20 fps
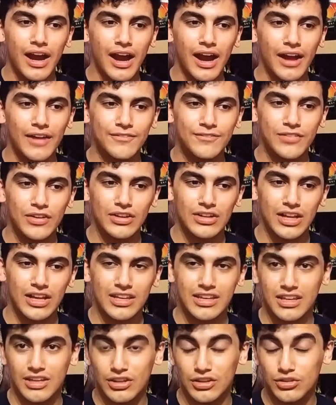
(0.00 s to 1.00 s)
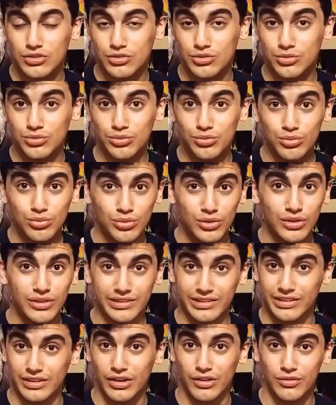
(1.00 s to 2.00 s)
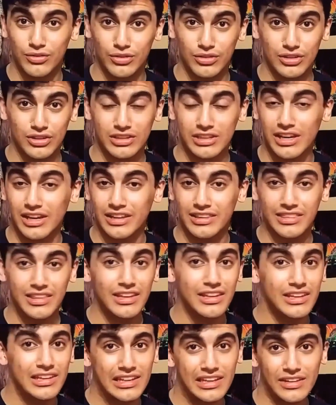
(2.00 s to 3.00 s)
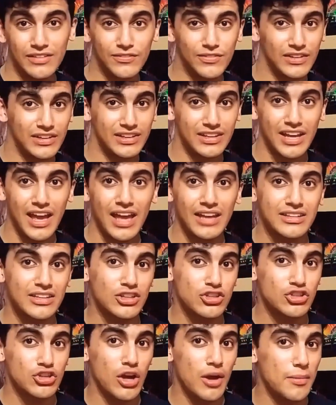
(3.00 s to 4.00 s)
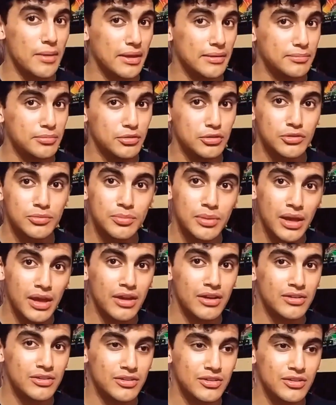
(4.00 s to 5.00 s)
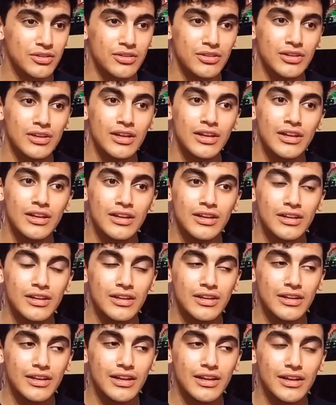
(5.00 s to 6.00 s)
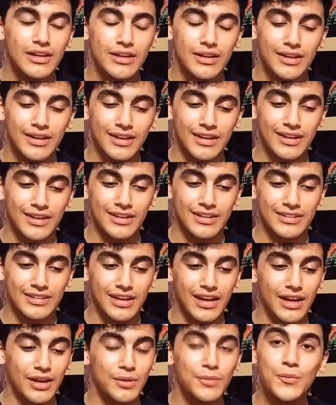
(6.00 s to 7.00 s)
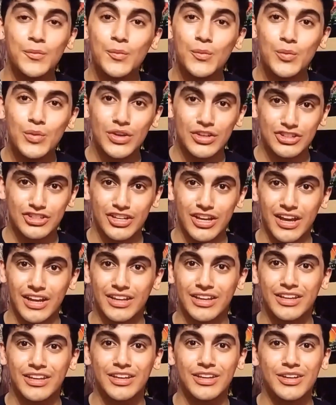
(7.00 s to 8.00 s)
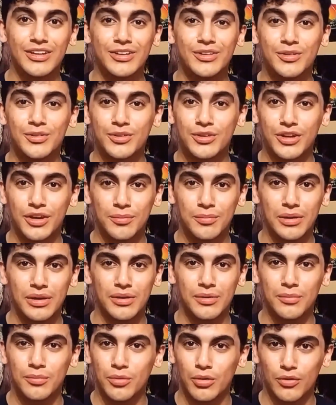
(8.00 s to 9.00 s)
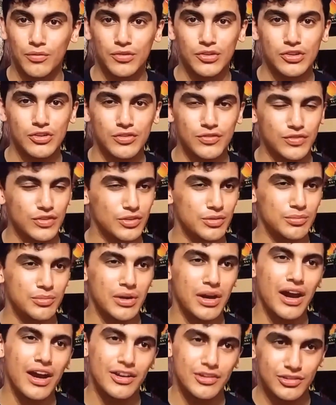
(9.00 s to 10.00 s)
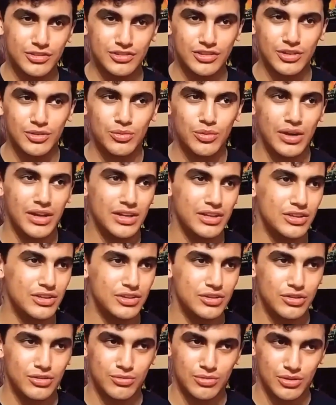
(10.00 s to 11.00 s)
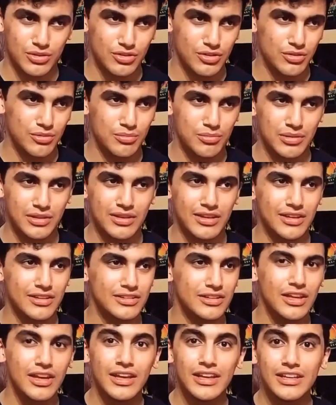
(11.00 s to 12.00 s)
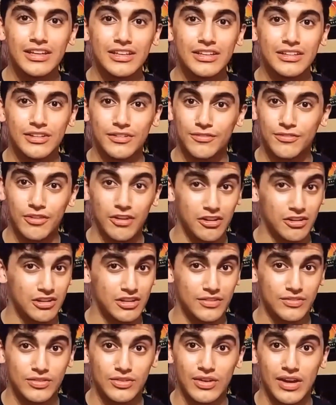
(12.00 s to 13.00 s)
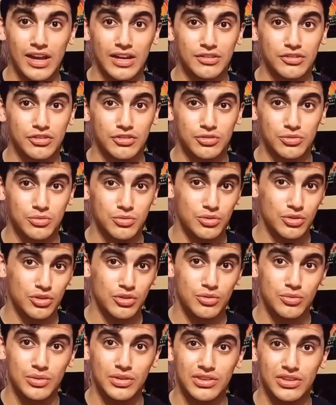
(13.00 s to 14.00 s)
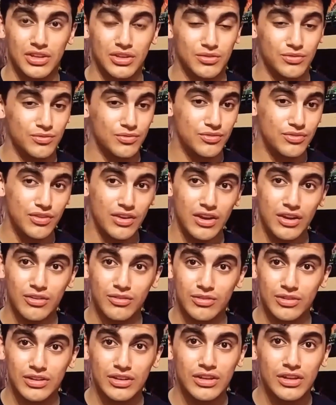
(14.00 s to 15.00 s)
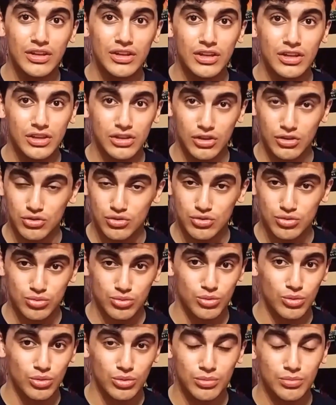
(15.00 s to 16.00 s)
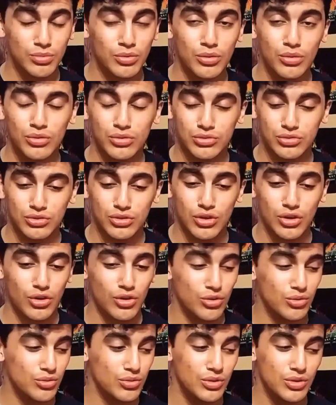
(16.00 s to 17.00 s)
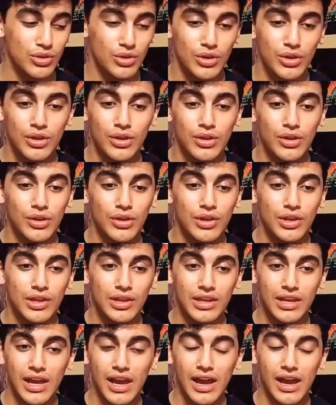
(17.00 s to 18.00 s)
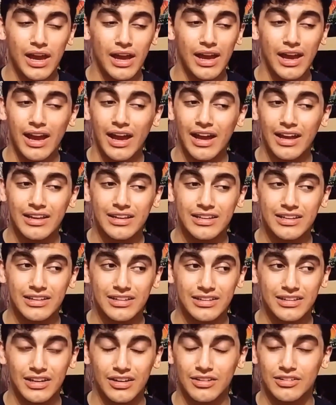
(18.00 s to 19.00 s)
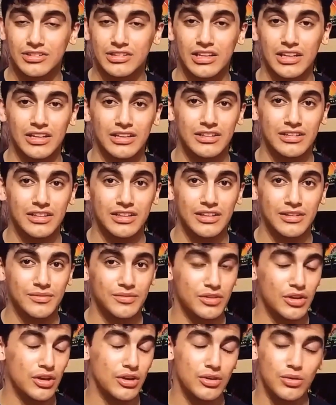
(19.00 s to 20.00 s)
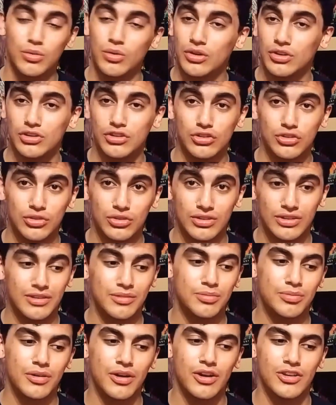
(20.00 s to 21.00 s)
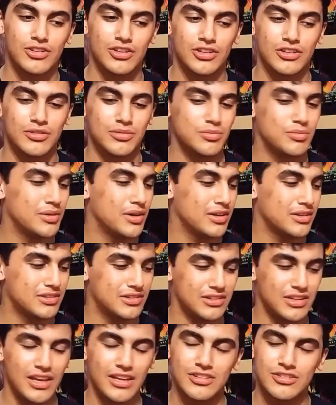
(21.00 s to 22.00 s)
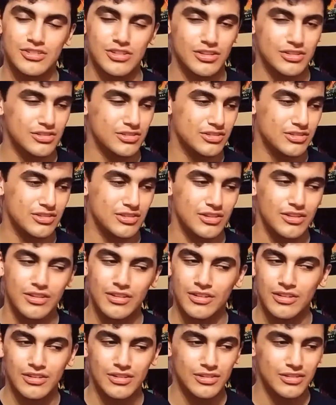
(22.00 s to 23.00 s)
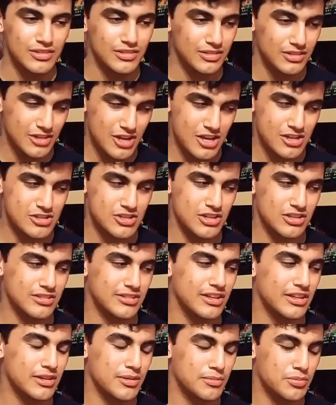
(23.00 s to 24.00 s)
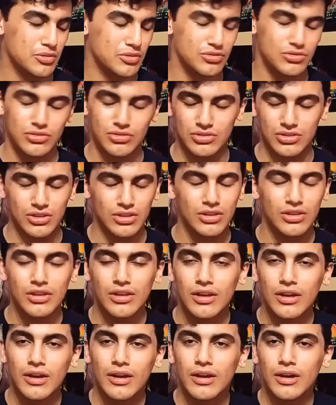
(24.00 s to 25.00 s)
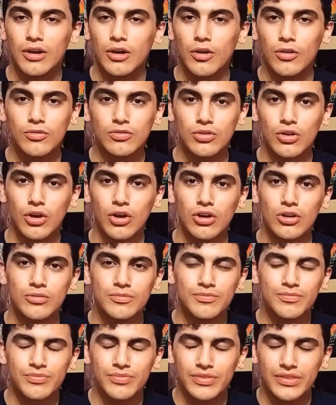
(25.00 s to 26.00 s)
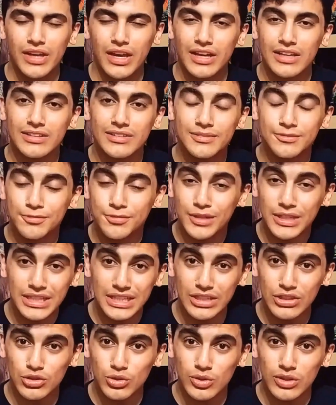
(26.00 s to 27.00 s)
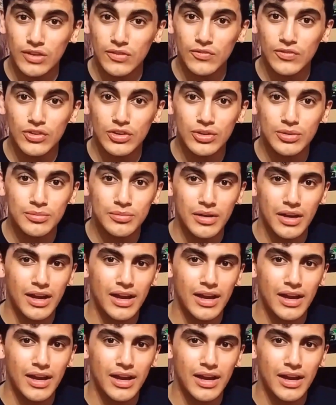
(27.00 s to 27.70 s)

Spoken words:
I felt like is really overlooked. I think he did a fantastic job as Bruce Banner, and I wish that he could have been in more feature films, but I understand why he couldn't return, because he's a very difficult actor to work with and very controllable. So yeah, I could understand him not wanting to do these projects, but that's just like a personal thing. Overall, I really enjoyed this film.